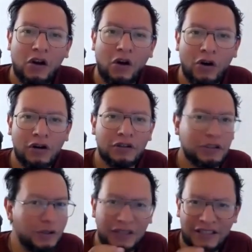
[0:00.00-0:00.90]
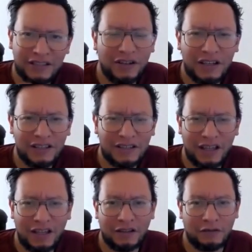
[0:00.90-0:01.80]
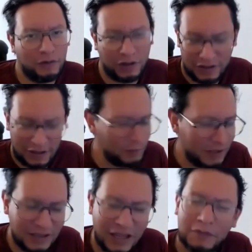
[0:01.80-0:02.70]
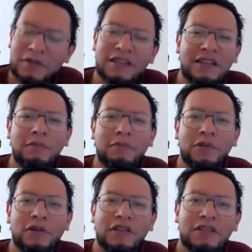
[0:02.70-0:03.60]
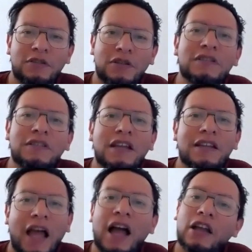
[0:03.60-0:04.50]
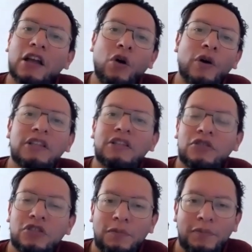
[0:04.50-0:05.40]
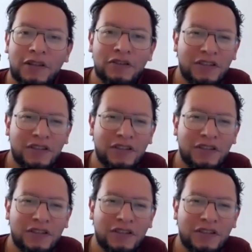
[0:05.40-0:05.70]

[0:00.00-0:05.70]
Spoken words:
Or you literally said, for example, the same example, the student says, I go to shopping.